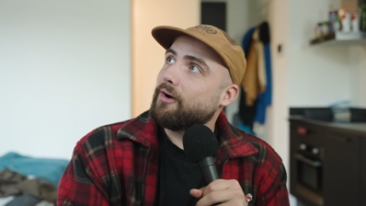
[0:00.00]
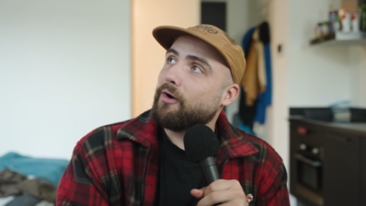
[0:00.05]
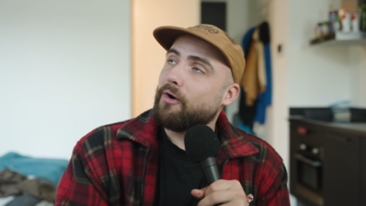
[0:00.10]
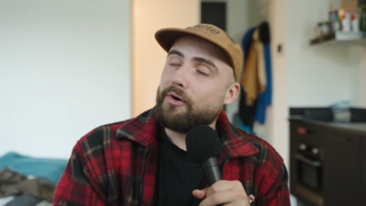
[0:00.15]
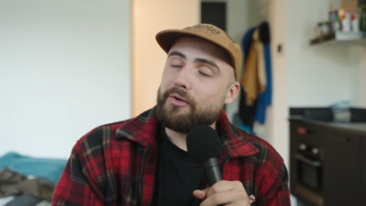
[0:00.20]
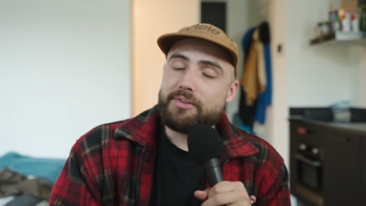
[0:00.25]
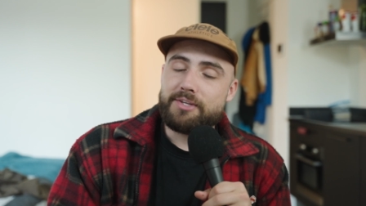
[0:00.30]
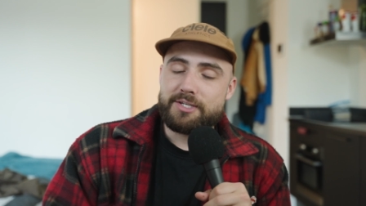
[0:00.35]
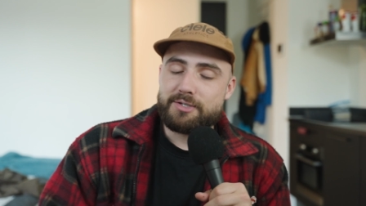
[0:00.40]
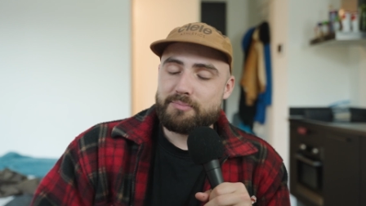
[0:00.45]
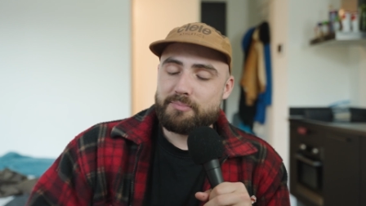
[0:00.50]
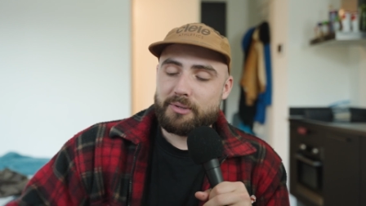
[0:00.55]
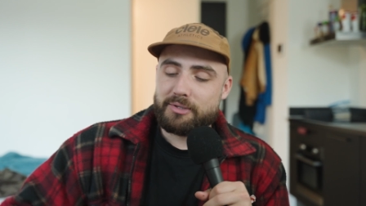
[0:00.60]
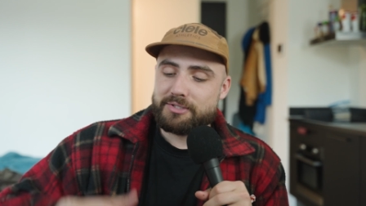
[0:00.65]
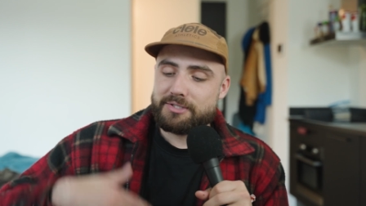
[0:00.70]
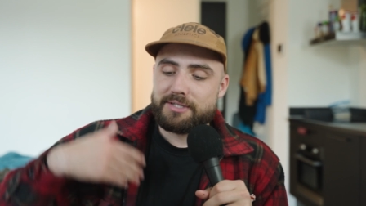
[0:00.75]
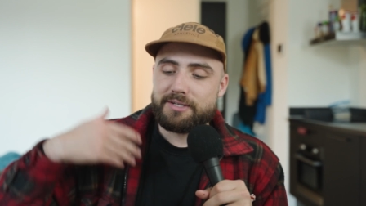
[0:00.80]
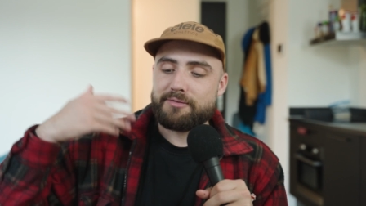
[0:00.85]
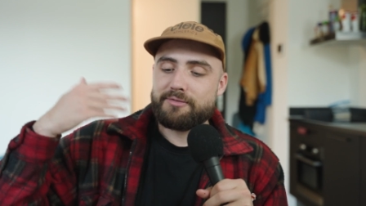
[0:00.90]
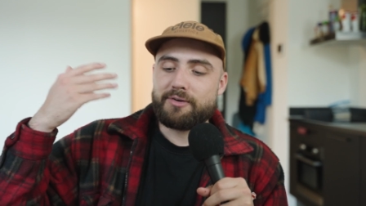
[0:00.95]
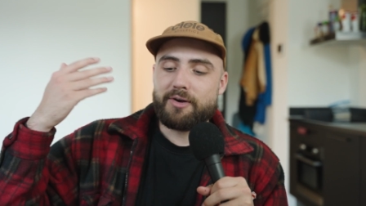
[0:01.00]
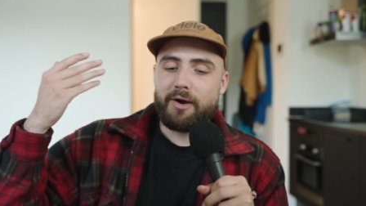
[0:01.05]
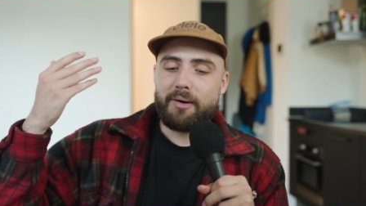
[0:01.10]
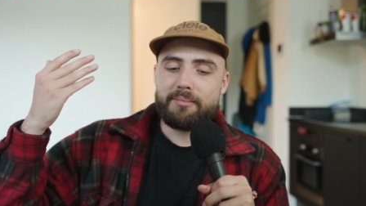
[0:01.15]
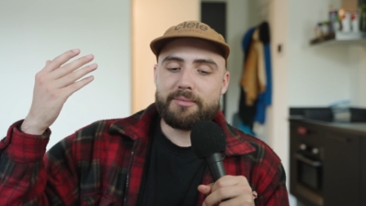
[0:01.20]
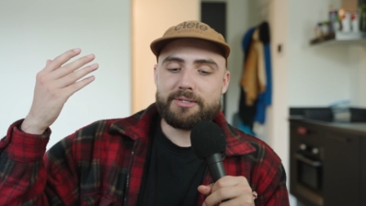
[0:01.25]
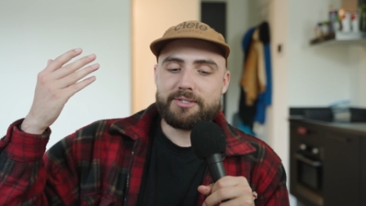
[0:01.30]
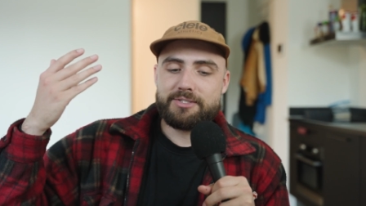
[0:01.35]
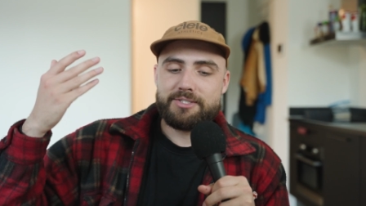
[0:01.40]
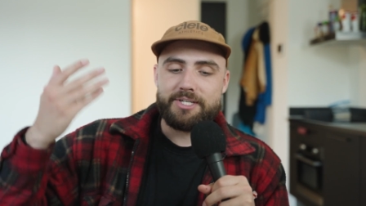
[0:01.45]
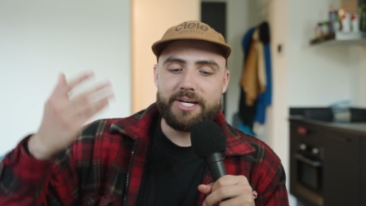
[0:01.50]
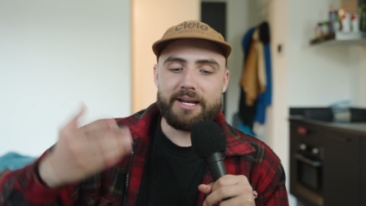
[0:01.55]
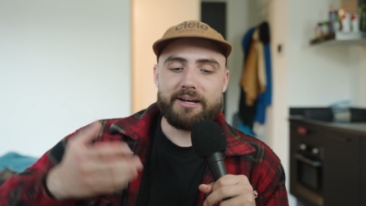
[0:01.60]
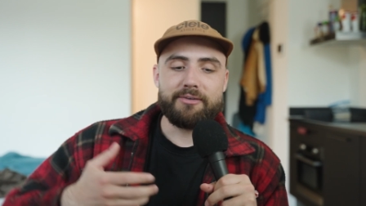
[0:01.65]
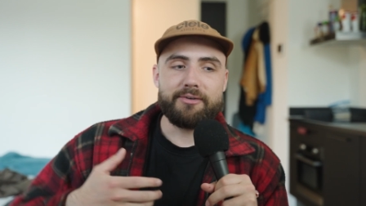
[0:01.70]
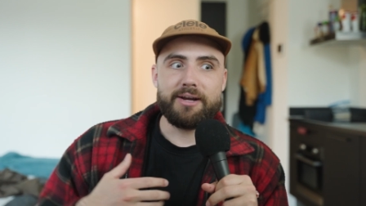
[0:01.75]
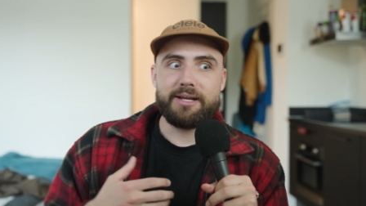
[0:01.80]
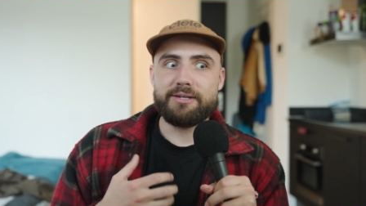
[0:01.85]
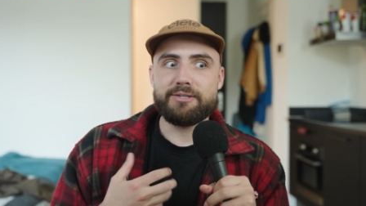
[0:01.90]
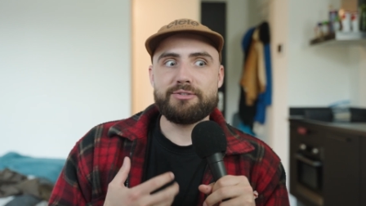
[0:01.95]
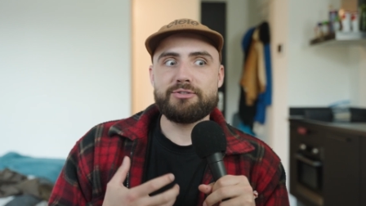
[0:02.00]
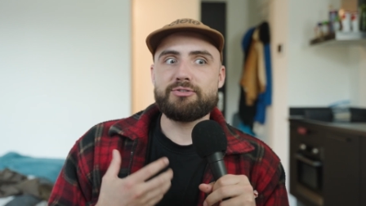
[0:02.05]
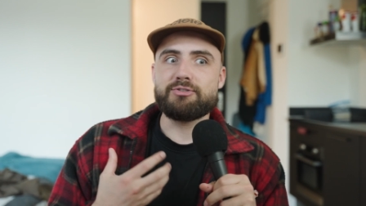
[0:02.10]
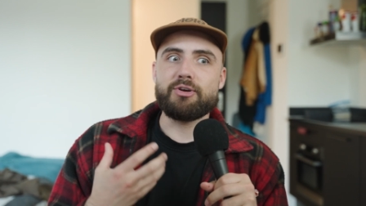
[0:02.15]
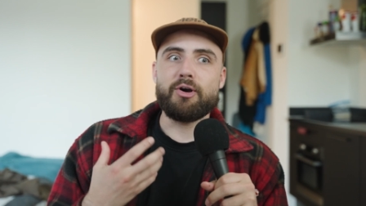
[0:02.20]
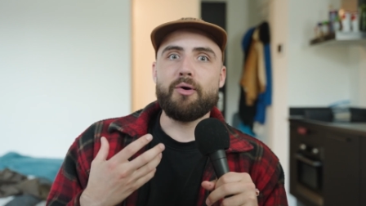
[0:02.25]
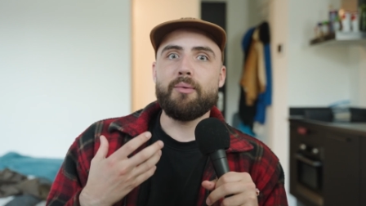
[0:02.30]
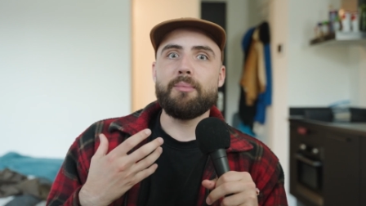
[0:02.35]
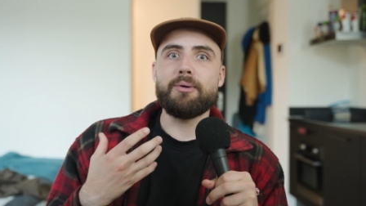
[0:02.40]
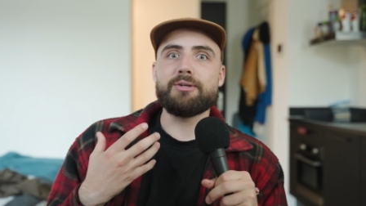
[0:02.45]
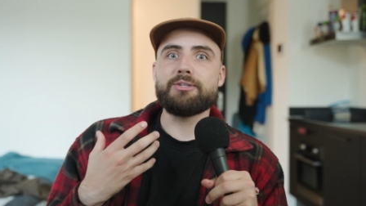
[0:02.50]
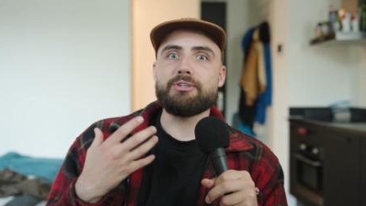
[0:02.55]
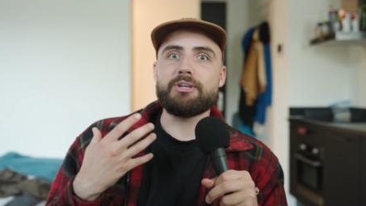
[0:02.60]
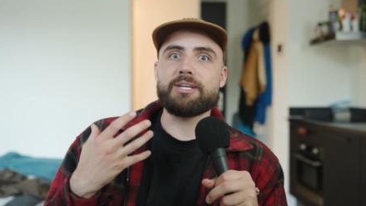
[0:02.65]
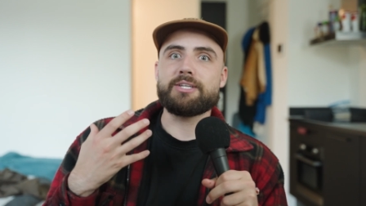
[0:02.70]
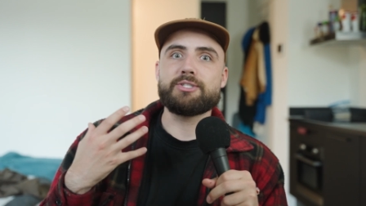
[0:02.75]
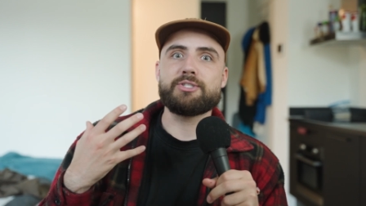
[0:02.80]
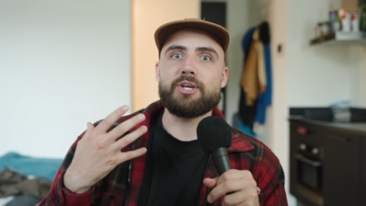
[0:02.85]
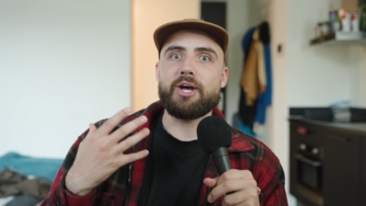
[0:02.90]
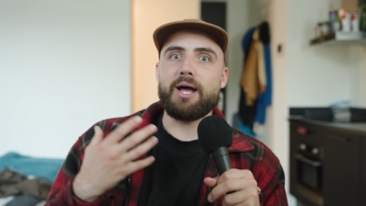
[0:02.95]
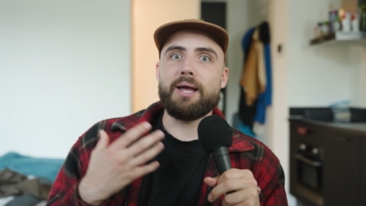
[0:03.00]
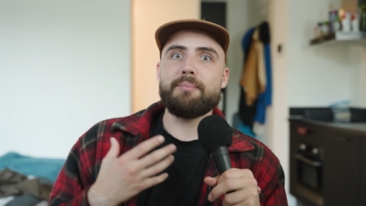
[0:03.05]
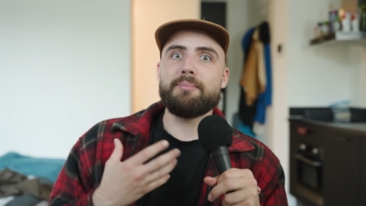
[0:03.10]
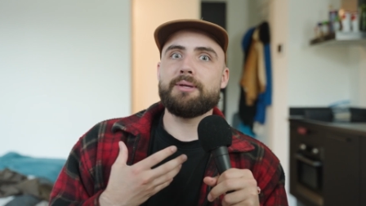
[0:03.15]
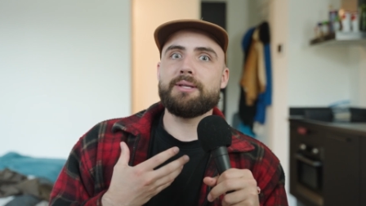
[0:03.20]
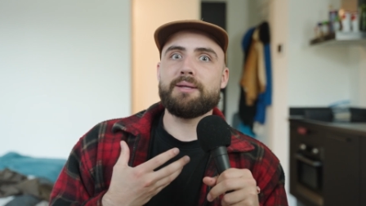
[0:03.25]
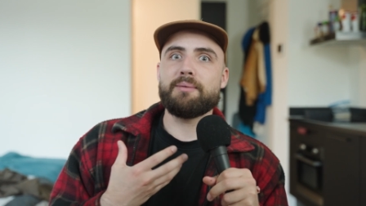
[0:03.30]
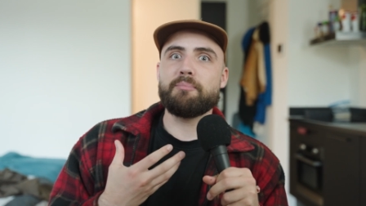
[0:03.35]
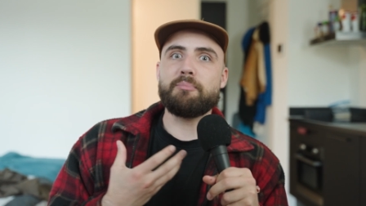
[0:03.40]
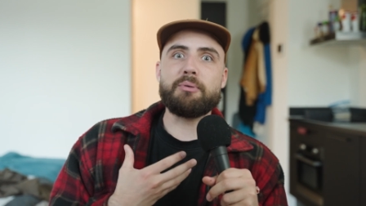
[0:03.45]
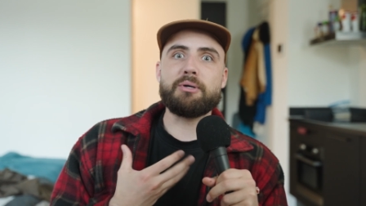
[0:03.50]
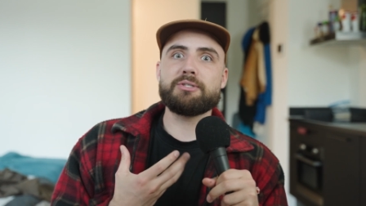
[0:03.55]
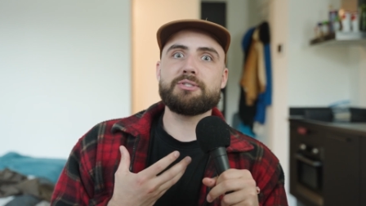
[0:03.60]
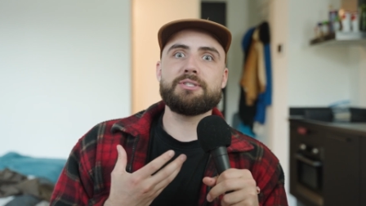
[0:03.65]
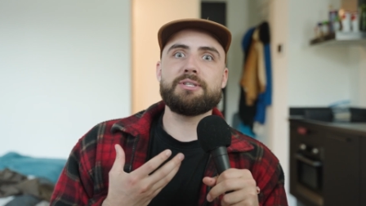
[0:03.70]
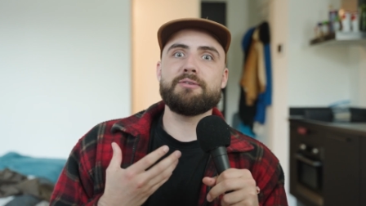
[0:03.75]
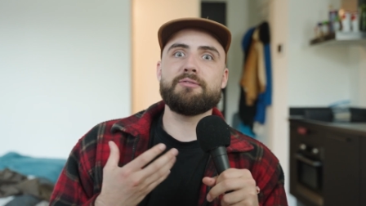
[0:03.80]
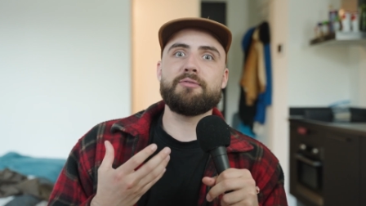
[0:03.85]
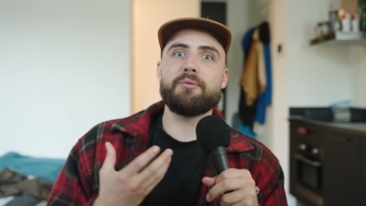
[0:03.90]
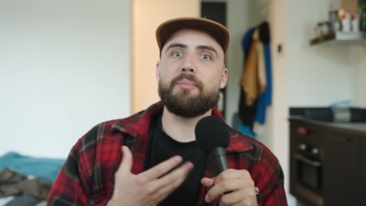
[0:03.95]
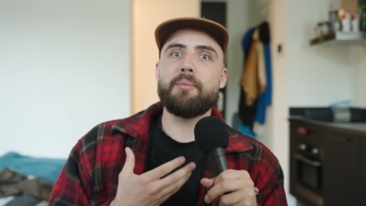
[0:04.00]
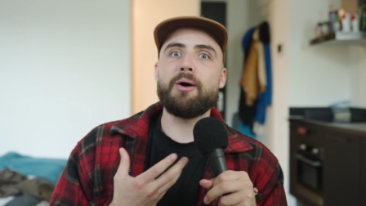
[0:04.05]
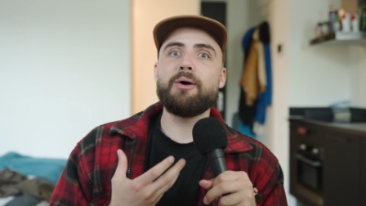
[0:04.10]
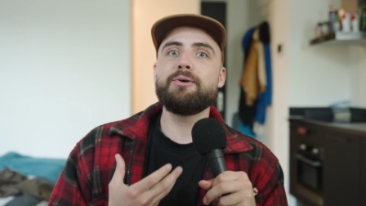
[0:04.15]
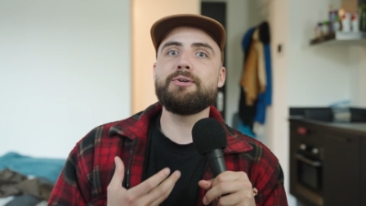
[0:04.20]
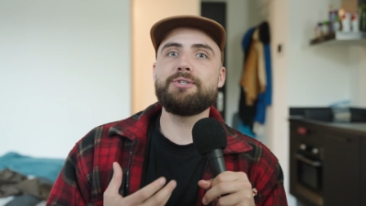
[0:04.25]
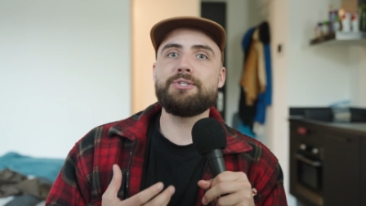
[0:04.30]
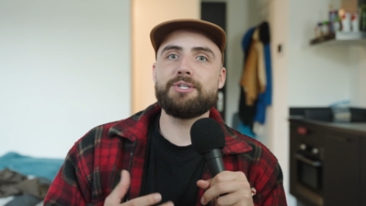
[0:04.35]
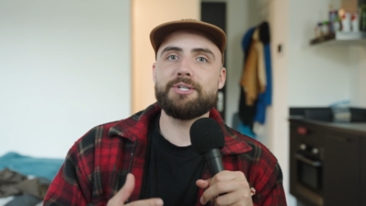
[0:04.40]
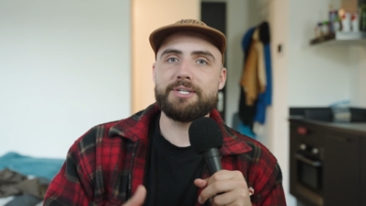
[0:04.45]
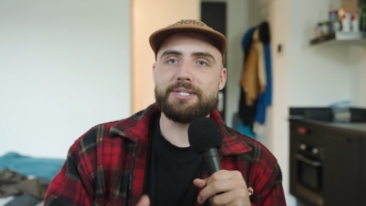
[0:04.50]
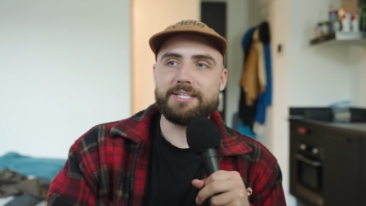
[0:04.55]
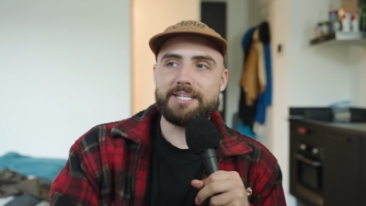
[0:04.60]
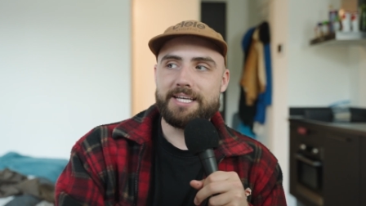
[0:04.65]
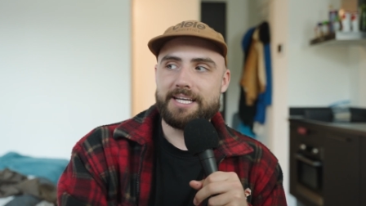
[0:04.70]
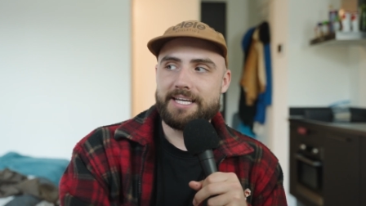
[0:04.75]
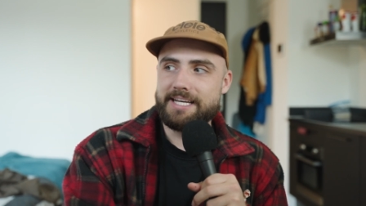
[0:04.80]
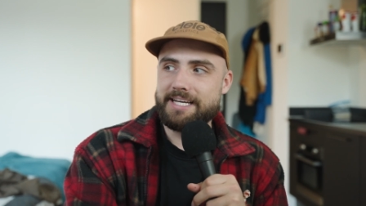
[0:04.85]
All these positive comments generated so much excitement and positive emotion